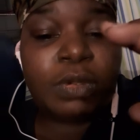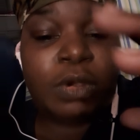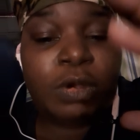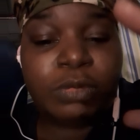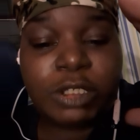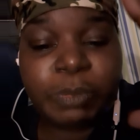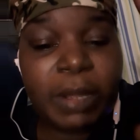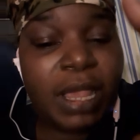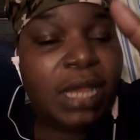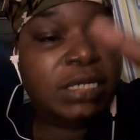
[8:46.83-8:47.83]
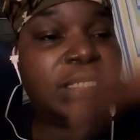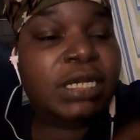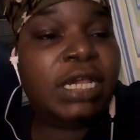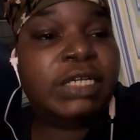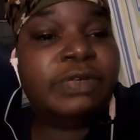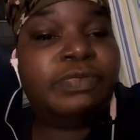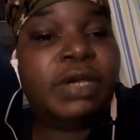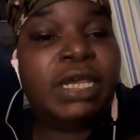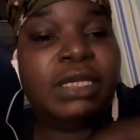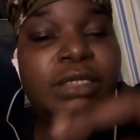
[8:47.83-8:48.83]
or respond in a negative
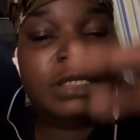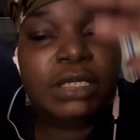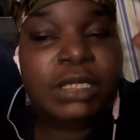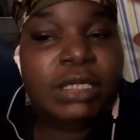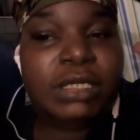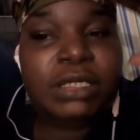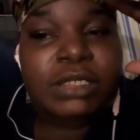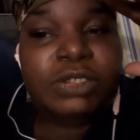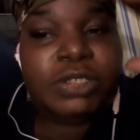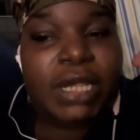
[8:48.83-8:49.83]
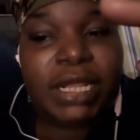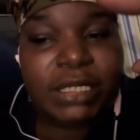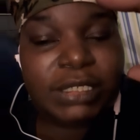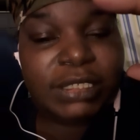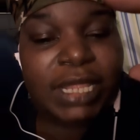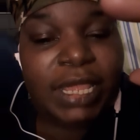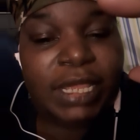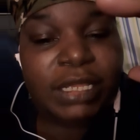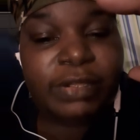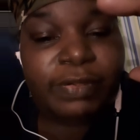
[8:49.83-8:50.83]
way, try to
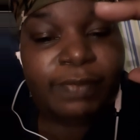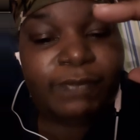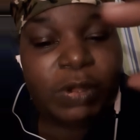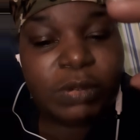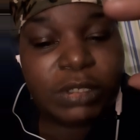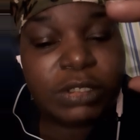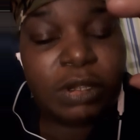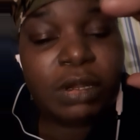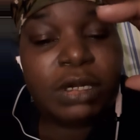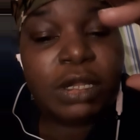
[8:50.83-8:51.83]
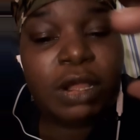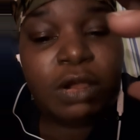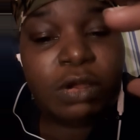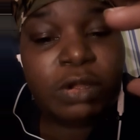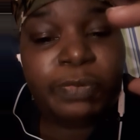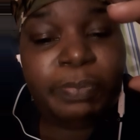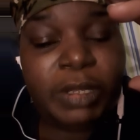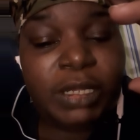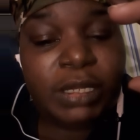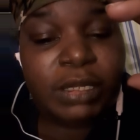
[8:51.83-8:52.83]
stay focused on the goal of
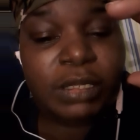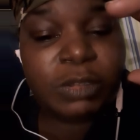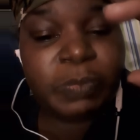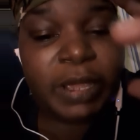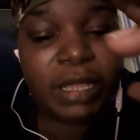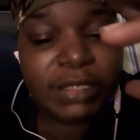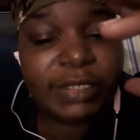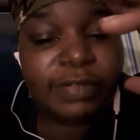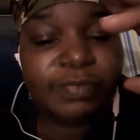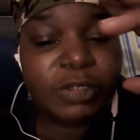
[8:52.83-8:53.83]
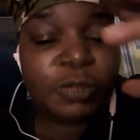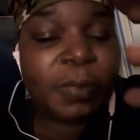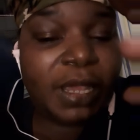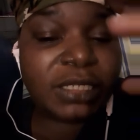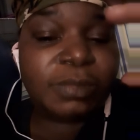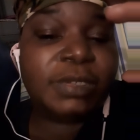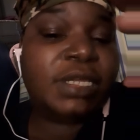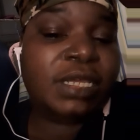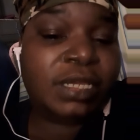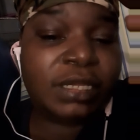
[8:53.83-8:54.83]
being as positive as you possibly
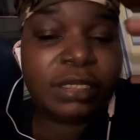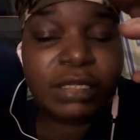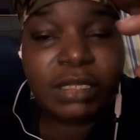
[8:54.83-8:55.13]
can.